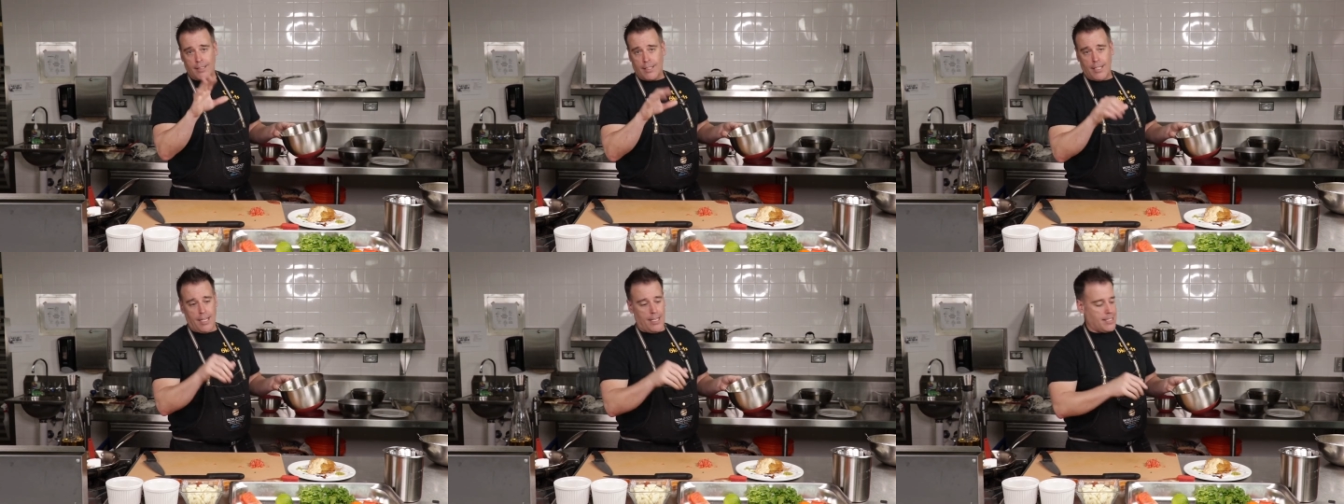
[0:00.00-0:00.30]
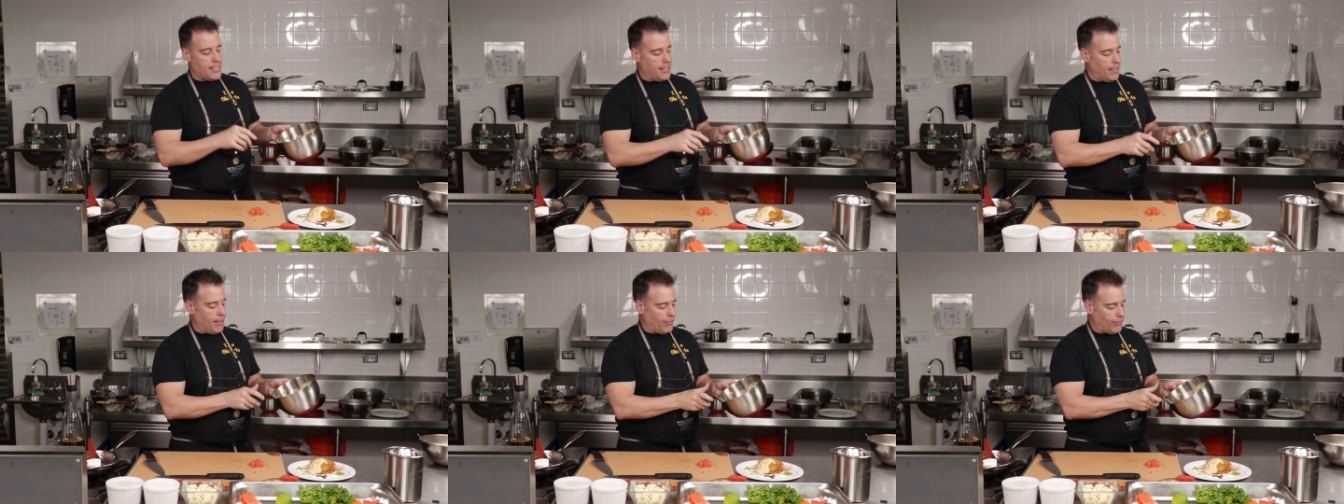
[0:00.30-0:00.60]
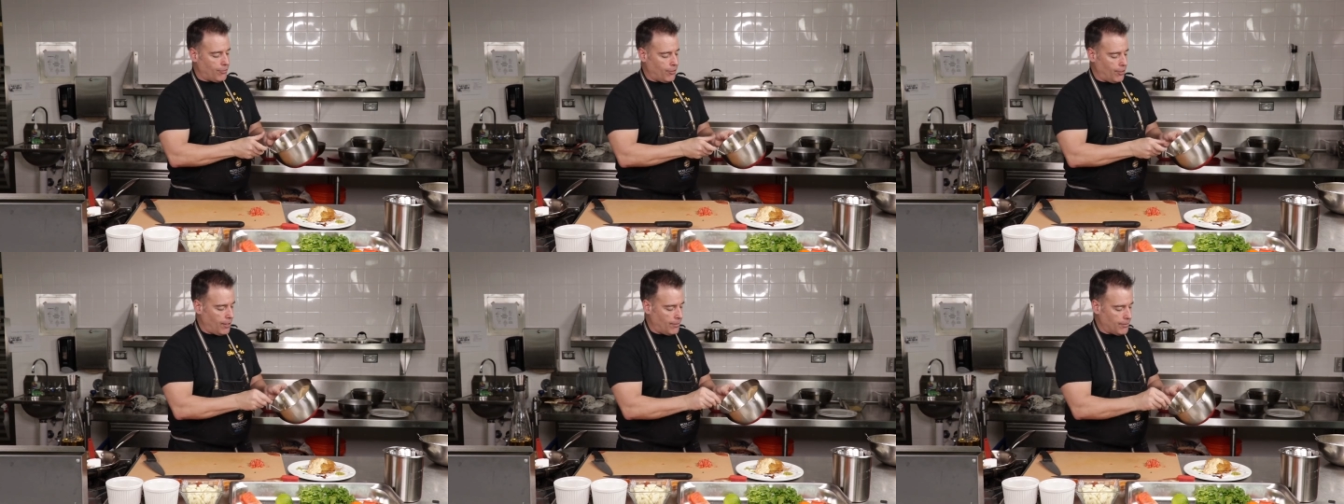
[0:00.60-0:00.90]
It's there
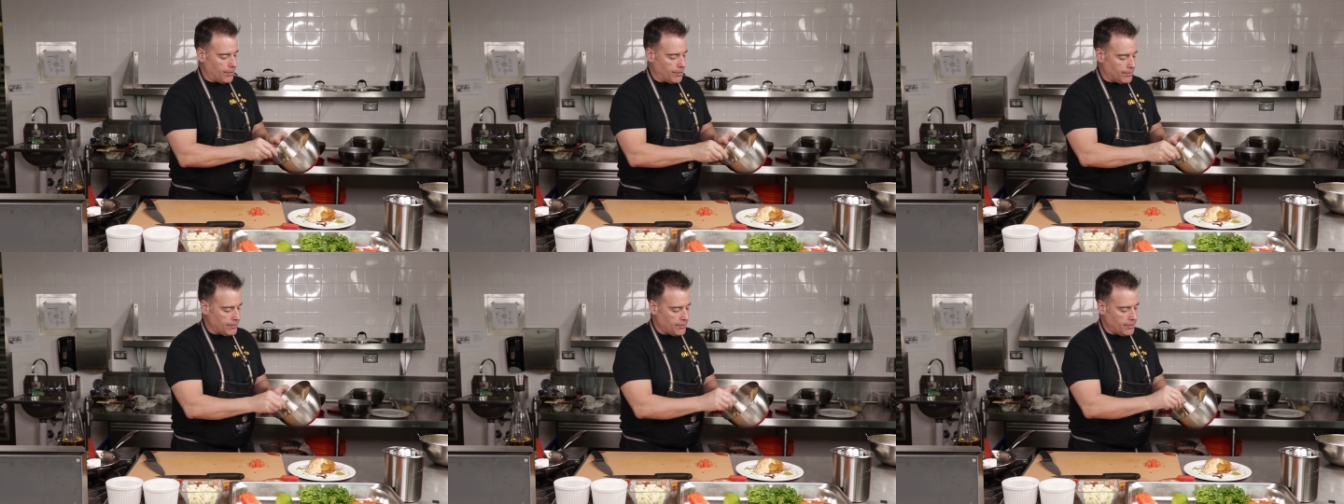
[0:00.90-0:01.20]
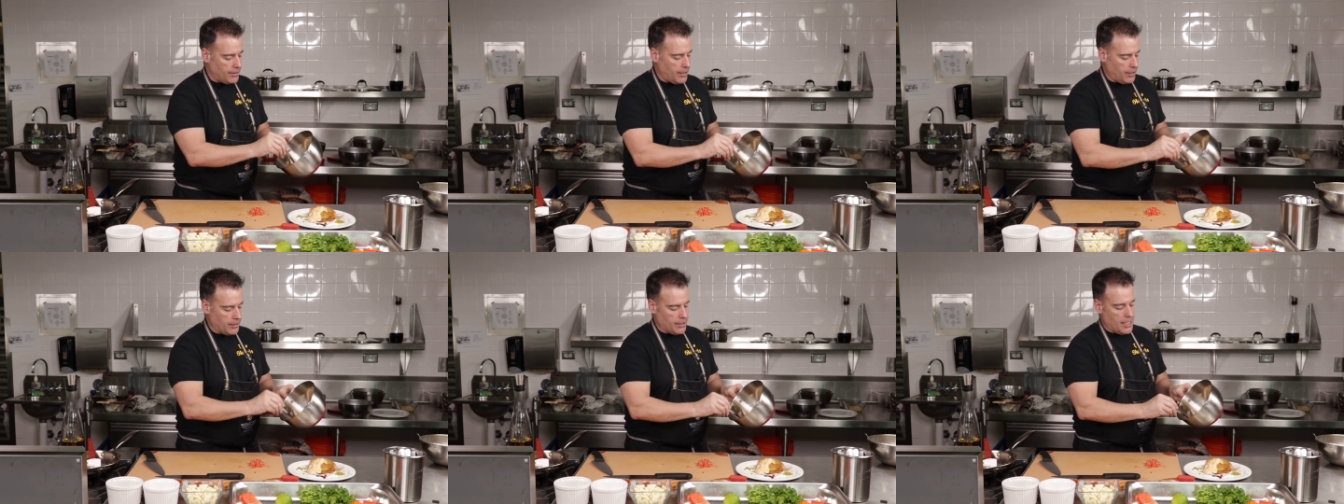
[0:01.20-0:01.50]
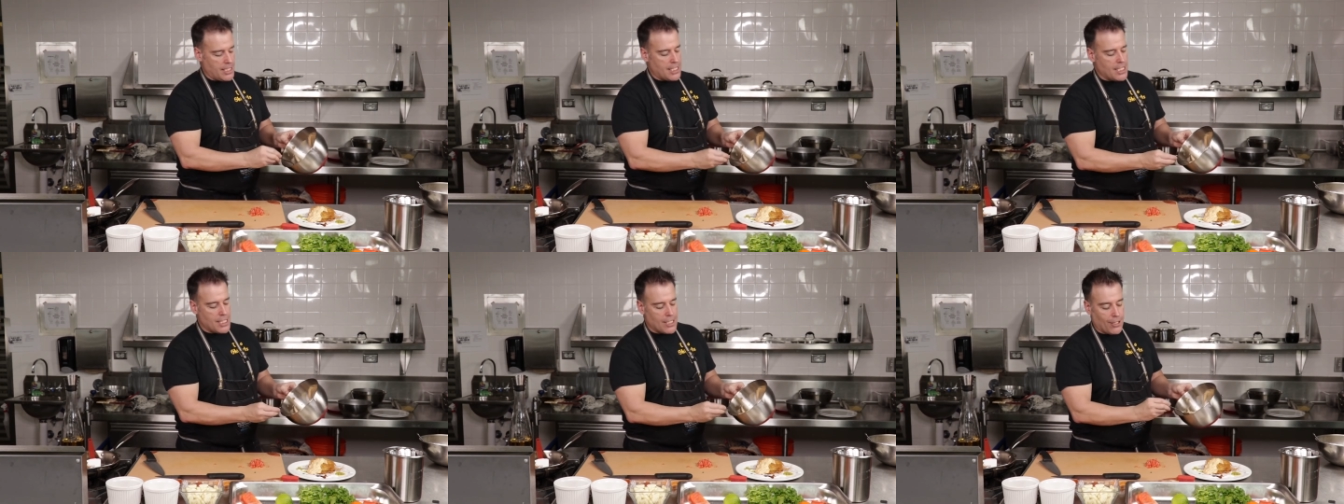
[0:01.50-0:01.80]
forever,
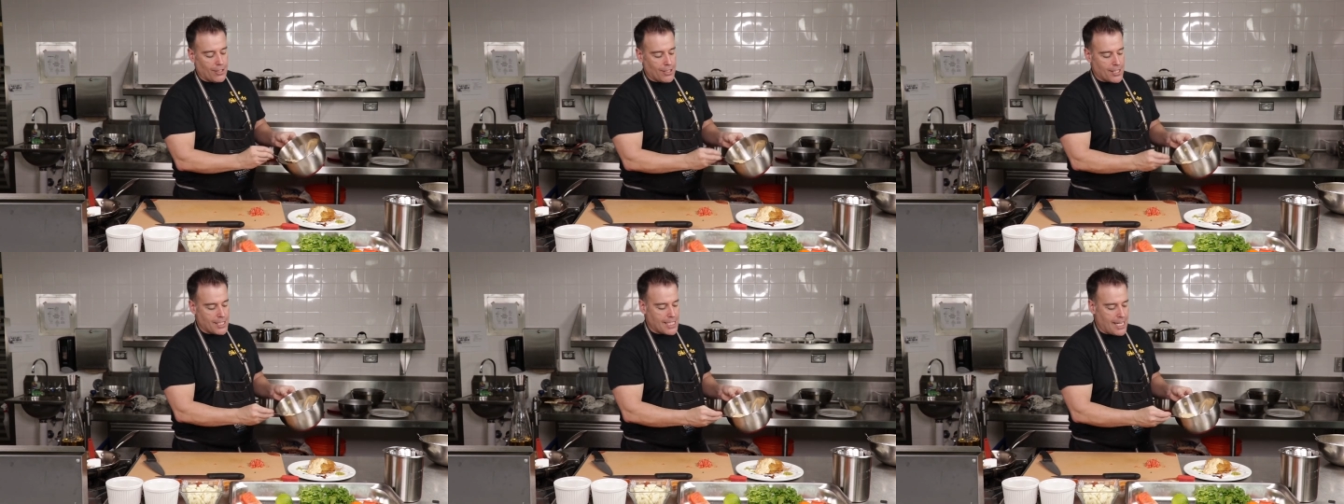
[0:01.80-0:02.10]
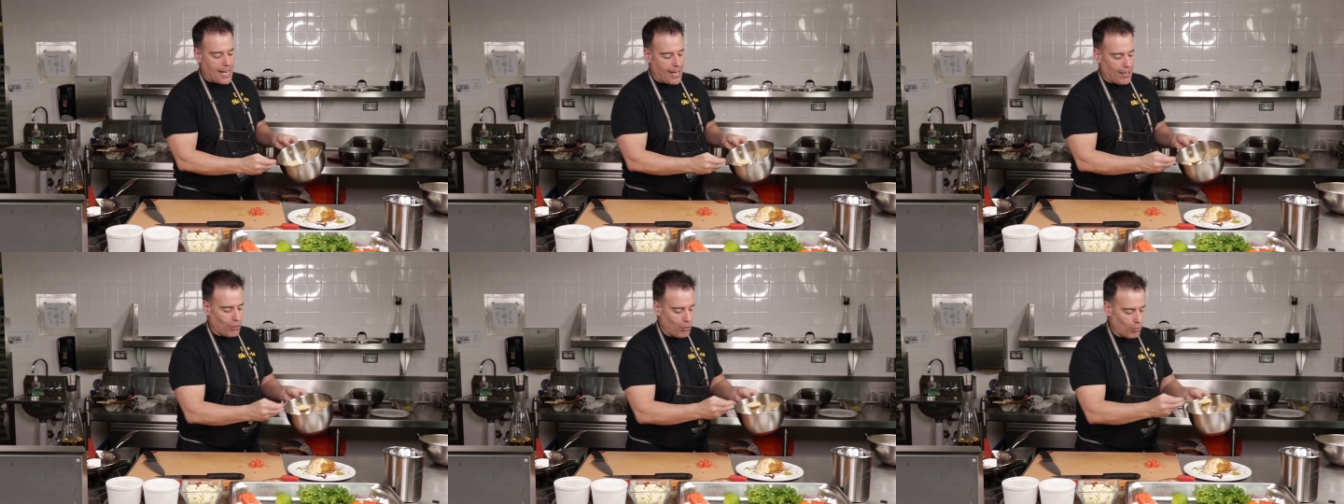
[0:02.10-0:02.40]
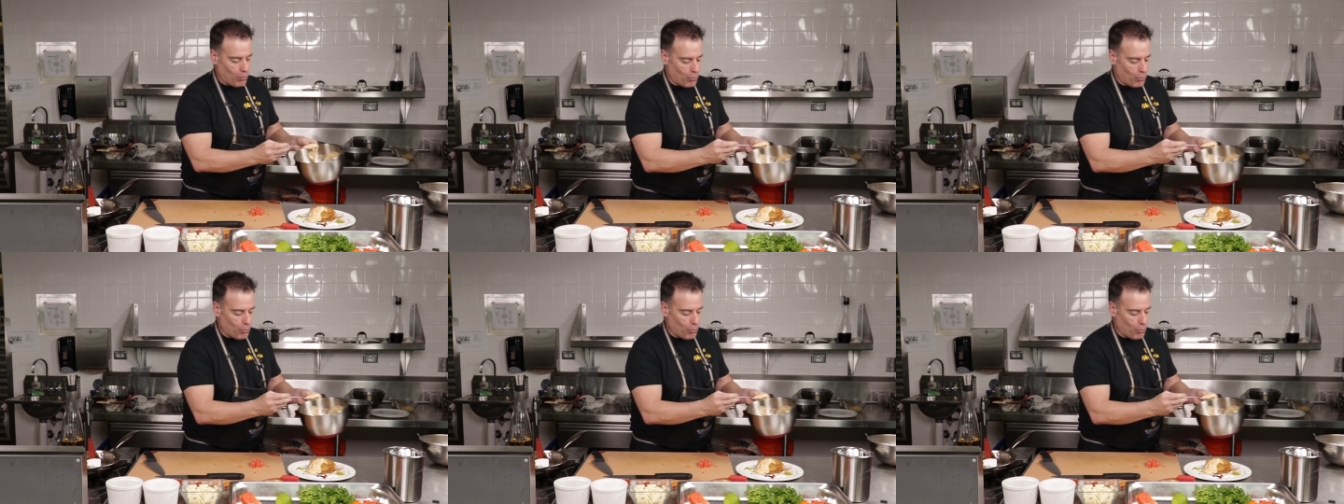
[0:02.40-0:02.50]
unless it's on the side of the